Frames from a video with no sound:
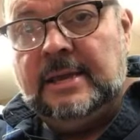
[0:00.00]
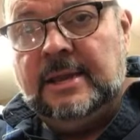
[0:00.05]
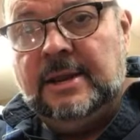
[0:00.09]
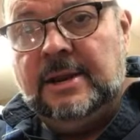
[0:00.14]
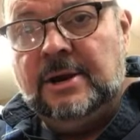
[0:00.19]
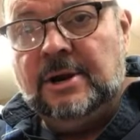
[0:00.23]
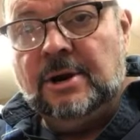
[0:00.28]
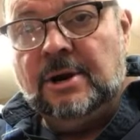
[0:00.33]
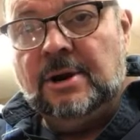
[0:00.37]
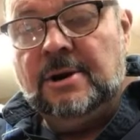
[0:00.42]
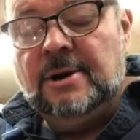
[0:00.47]

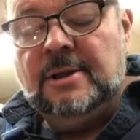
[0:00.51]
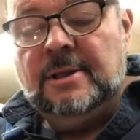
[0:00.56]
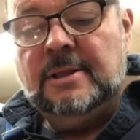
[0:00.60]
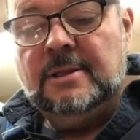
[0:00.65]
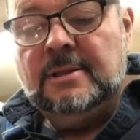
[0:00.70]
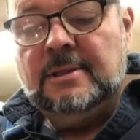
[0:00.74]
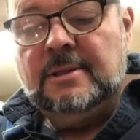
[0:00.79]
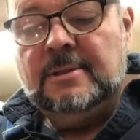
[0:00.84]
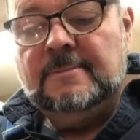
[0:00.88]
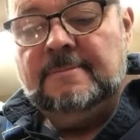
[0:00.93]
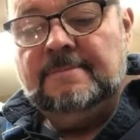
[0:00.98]
here
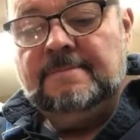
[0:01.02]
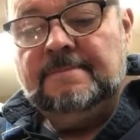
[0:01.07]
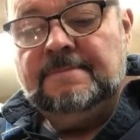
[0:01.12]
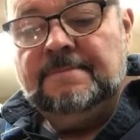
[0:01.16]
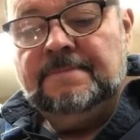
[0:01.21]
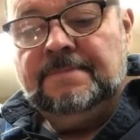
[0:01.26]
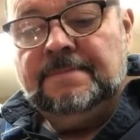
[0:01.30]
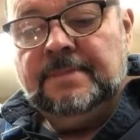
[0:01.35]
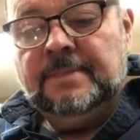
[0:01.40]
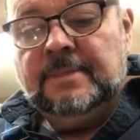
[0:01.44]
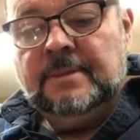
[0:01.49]

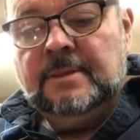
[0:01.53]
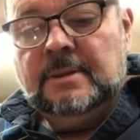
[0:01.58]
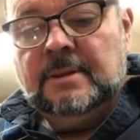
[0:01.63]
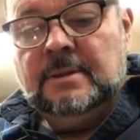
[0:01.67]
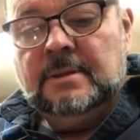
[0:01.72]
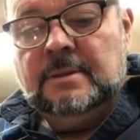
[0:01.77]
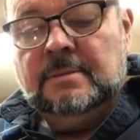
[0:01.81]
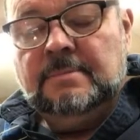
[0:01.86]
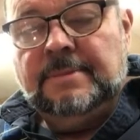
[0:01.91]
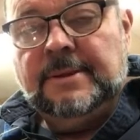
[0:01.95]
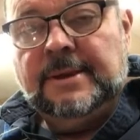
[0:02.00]

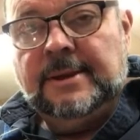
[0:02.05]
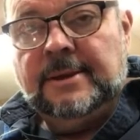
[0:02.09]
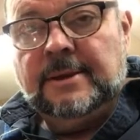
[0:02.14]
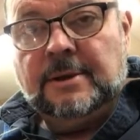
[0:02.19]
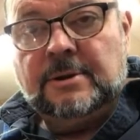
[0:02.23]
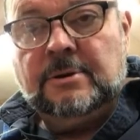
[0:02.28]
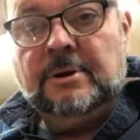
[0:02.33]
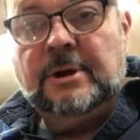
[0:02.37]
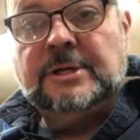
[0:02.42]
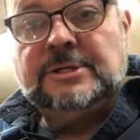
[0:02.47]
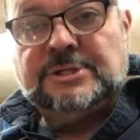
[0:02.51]
being a
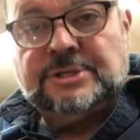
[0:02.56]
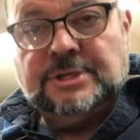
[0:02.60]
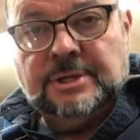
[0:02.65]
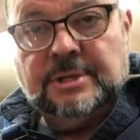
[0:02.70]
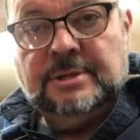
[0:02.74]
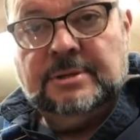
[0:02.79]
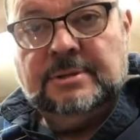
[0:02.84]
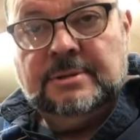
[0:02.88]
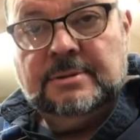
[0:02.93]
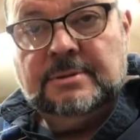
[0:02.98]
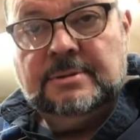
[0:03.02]
Christian
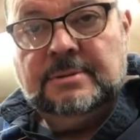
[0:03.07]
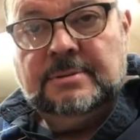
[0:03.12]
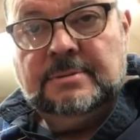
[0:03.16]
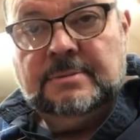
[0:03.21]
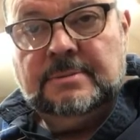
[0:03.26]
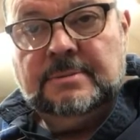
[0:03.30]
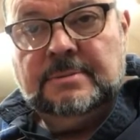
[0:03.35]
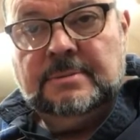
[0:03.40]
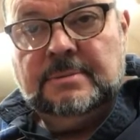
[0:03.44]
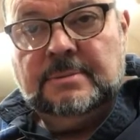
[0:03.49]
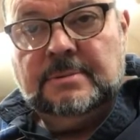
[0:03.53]

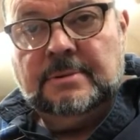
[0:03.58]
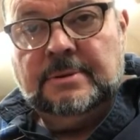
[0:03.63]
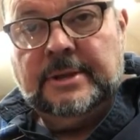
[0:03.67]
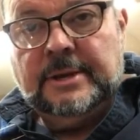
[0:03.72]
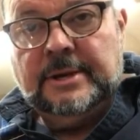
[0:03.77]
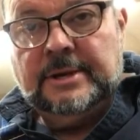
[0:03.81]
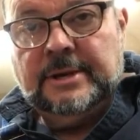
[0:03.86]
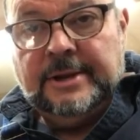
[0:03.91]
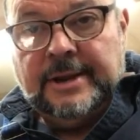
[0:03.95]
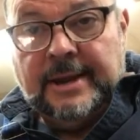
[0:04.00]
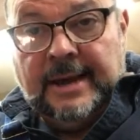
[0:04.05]
than
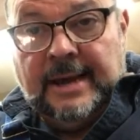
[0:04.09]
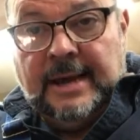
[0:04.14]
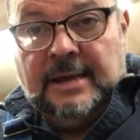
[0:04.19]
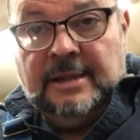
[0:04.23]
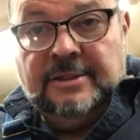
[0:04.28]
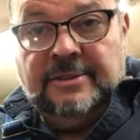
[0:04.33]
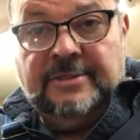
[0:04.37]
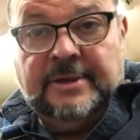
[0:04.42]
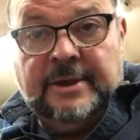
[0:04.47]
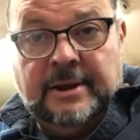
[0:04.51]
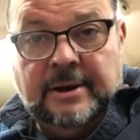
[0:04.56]
to die
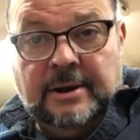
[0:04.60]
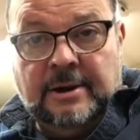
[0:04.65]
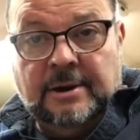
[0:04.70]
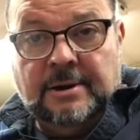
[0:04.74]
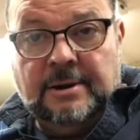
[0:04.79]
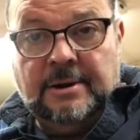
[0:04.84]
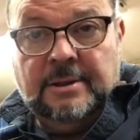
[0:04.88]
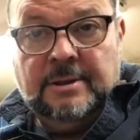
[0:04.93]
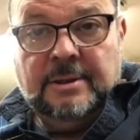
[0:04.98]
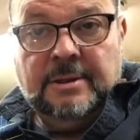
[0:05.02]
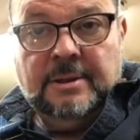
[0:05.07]
there
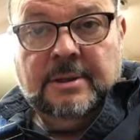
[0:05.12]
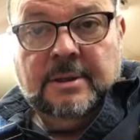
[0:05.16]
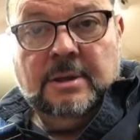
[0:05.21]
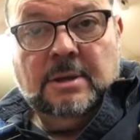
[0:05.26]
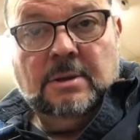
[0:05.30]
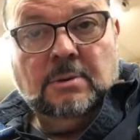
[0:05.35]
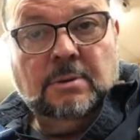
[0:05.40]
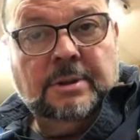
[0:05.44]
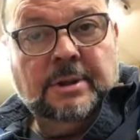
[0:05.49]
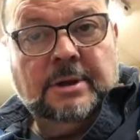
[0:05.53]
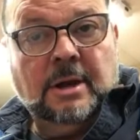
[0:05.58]

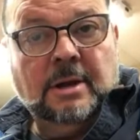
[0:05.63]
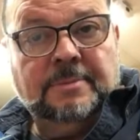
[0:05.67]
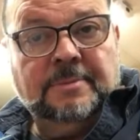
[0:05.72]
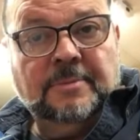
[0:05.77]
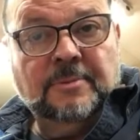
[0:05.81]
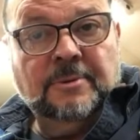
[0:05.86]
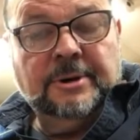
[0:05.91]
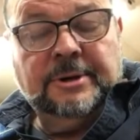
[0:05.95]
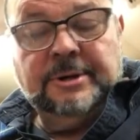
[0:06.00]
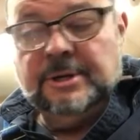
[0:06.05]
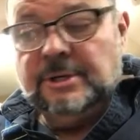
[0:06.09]
with a couple
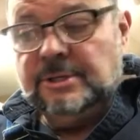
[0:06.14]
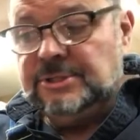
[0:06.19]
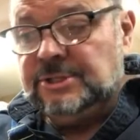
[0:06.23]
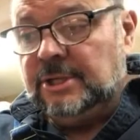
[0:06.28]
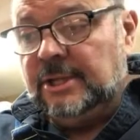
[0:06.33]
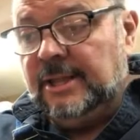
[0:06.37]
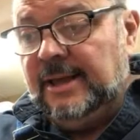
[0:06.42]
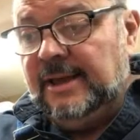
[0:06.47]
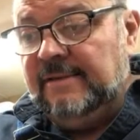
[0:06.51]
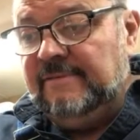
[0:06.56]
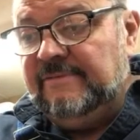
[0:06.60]
more years of
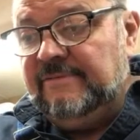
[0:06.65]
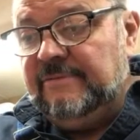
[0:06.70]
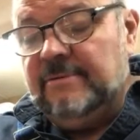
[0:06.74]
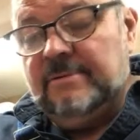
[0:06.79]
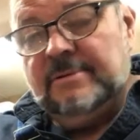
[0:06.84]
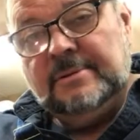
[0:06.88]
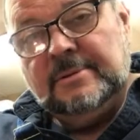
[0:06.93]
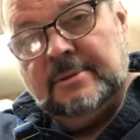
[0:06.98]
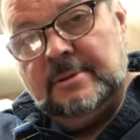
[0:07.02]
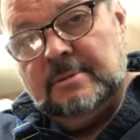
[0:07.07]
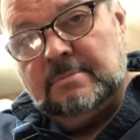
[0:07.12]
life.
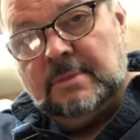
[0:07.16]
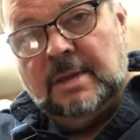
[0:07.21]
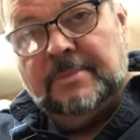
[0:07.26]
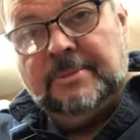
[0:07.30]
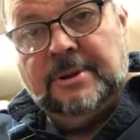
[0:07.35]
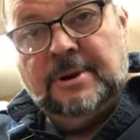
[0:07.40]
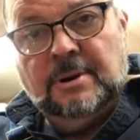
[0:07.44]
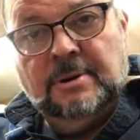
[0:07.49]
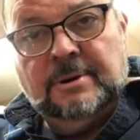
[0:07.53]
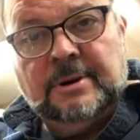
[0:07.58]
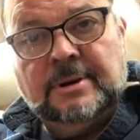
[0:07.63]
Maybe you
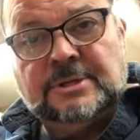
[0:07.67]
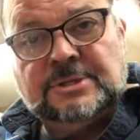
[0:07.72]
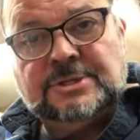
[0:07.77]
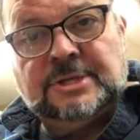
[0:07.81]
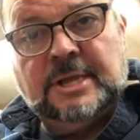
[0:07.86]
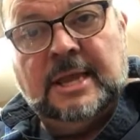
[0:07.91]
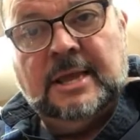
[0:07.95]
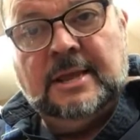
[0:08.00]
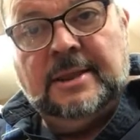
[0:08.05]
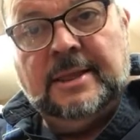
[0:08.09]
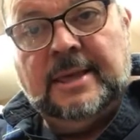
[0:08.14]
don't
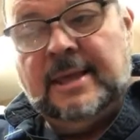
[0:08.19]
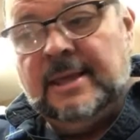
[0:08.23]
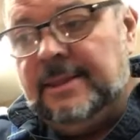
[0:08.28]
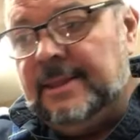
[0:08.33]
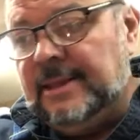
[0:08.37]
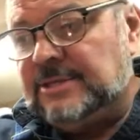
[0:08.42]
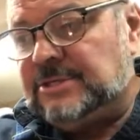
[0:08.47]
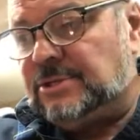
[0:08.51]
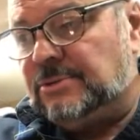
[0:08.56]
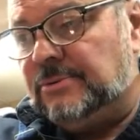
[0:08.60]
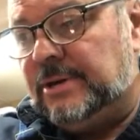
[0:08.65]
understand that, and
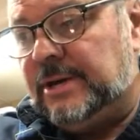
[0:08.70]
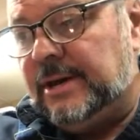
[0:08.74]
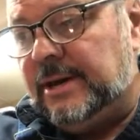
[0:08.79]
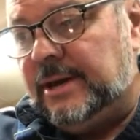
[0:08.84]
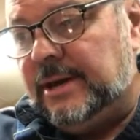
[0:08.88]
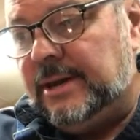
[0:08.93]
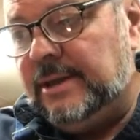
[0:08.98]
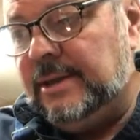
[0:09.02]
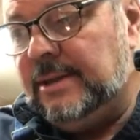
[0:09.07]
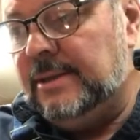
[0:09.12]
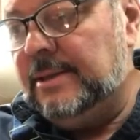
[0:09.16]
that's okay.
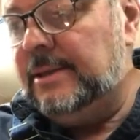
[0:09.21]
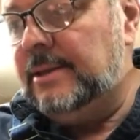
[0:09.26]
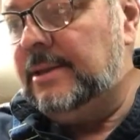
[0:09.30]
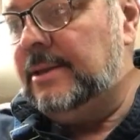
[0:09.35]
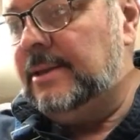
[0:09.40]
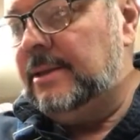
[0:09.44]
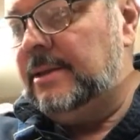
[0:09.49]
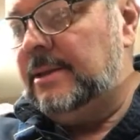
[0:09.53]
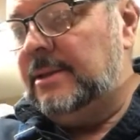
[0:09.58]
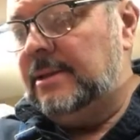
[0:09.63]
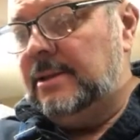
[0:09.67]

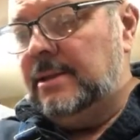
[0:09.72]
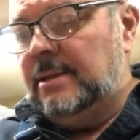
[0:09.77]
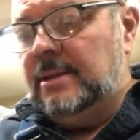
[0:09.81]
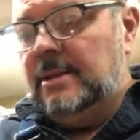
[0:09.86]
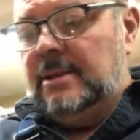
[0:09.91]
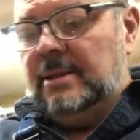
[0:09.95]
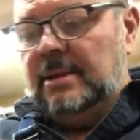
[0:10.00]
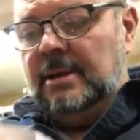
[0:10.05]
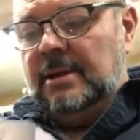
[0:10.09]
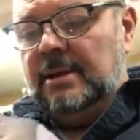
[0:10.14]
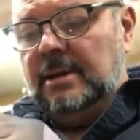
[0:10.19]

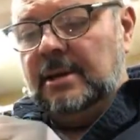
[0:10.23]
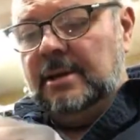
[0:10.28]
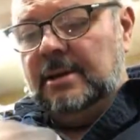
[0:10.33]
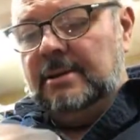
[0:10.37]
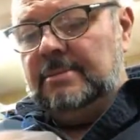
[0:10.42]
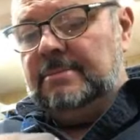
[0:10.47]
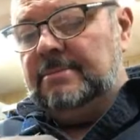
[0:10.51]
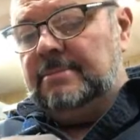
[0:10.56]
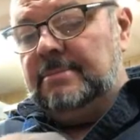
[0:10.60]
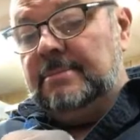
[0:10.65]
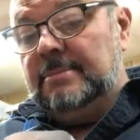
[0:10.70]

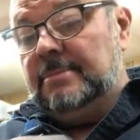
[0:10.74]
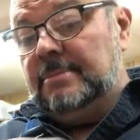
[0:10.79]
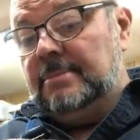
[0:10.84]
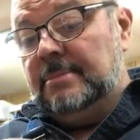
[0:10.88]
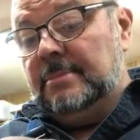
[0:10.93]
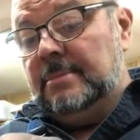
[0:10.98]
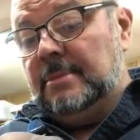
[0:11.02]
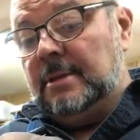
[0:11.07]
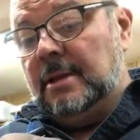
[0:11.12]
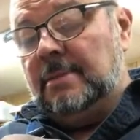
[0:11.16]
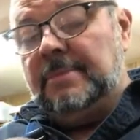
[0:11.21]

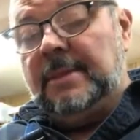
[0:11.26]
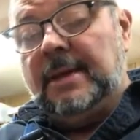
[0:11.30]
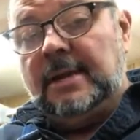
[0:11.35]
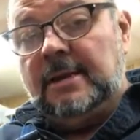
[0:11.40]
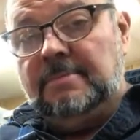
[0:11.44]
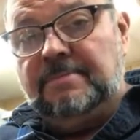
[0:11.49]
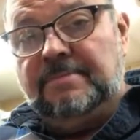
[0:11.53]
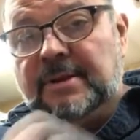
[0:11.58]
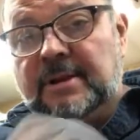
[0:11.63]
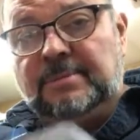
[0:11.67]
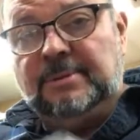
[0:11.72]
I'm not a
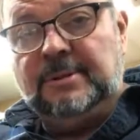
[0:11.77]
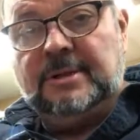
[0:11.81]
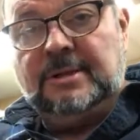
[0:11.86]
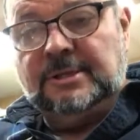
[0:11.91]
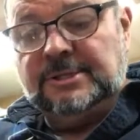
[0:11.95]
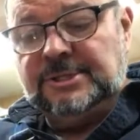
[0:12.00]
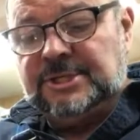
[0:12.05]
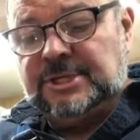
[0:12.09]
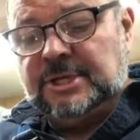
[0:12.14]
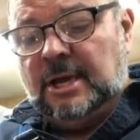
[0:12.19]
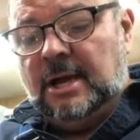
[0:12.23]
biblical
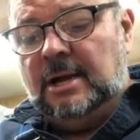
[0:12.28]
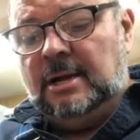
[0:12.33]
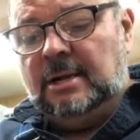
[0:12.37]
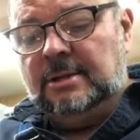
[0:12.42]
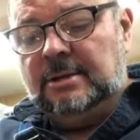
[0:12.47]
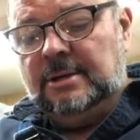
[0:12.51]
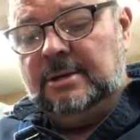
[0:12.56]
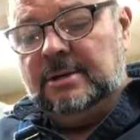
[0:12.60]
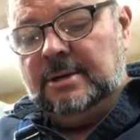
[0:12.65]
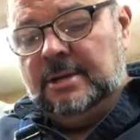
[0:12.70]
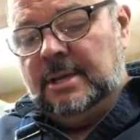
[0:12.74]

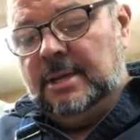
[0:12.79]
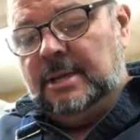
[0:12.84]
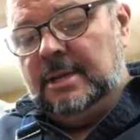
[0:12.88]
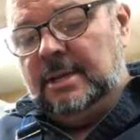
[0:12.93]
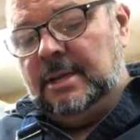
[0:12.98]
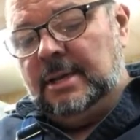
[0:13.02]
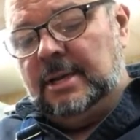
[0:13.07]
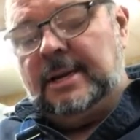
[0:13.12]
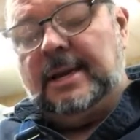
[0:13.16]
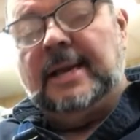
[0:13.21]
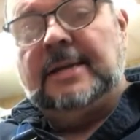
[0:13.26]
scholar,
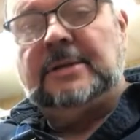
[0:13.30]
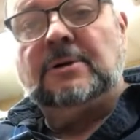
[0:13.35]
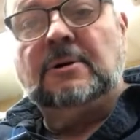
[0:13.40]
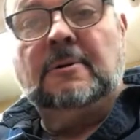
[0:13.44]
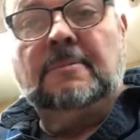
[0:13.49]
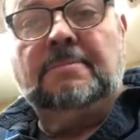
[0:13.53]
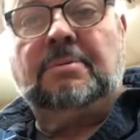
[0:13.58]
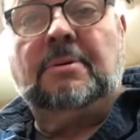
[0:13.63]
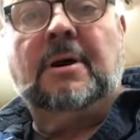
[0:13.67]
and I don't